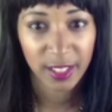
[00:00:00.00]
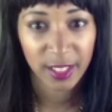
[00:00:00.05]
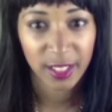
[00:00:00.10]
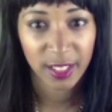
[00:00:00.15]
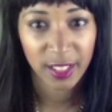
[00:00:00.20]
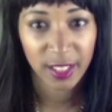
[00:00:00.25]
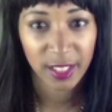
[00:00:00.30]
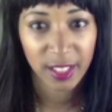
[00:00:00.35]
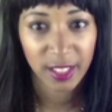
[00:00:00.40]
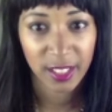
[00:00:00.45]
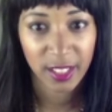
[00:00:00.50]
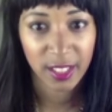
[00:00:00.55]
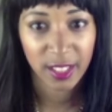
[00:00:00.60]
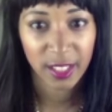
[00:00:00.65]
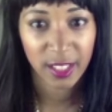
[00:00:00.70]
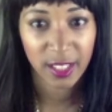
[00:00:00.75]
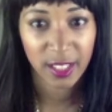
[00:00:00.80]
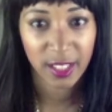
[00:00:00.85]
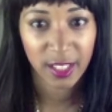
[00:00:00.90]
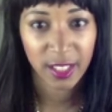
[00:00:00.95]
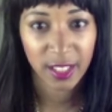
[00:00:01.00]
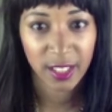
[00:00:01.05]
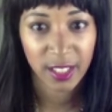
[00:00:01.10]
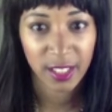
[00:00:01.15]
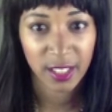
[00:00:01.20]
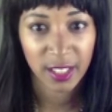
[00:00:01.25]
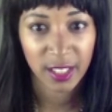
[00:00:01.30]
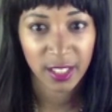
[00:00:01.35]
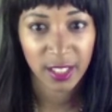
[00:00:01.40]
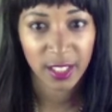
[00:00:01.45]

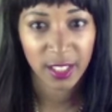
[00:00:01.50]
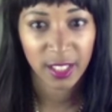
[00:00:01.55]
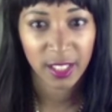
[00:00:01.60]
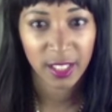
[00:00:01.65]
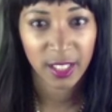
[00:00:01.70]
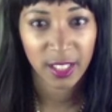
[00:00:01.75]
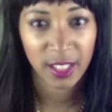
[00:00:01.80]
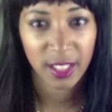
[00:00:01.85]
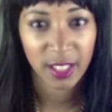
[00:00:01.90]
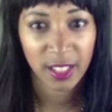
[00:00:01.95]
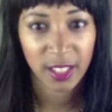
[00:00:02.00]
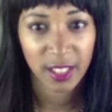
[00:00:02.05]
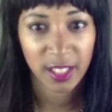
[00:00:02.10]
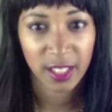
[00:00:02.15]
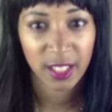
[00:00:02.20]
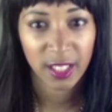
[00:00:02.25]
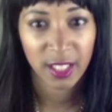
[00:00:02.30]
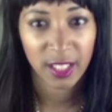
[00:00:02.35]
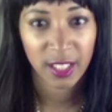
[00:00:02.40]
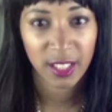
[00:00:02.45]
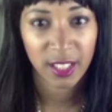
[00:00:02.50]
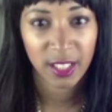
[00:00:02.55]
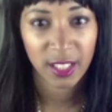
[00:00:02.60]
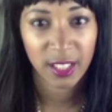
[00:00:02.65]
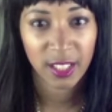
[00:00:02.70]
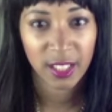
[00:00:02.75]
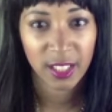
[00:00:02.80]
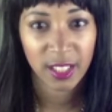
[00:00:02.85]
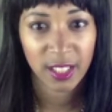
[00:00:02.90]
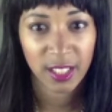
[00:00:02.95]

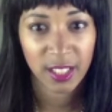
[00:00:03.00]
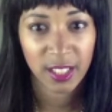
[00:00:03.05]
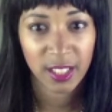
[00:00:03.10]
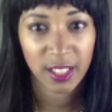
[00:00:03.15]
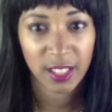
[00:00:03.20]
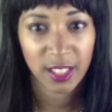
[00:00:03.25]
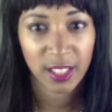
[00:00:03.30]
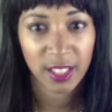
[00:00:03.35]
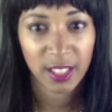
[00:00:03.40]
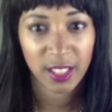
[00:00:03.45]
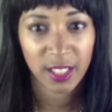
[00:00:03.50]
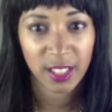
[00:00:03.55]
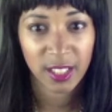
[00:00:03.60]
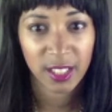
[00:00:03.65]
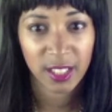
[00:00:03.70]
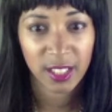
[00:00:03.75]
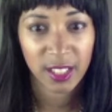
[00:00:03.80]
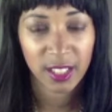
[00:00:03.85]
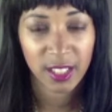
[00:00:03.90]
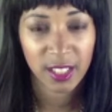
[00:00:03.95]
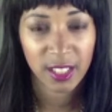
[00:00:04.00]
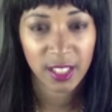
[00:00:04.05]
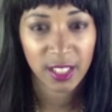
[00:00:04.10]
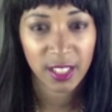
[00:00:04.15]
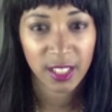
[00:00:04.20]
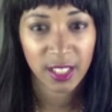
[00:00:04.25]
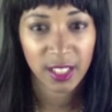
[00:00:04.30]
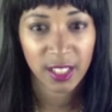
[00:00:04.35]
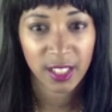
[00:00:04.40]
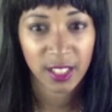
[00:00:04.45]

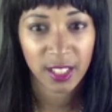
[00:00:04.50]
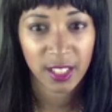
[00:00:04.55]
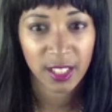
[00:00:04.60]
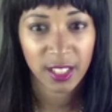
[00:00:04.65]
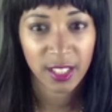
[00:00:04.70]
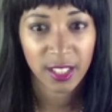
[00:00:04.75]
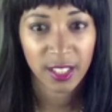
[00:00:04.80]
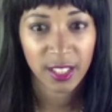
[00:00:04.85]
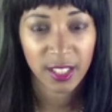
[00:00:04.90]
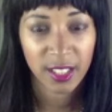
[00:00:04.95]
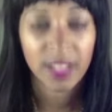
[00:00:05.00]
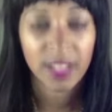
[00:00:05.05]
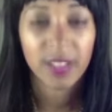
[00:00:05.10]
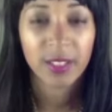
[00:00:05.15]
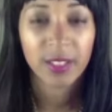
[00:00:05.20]
The person shown says nothing.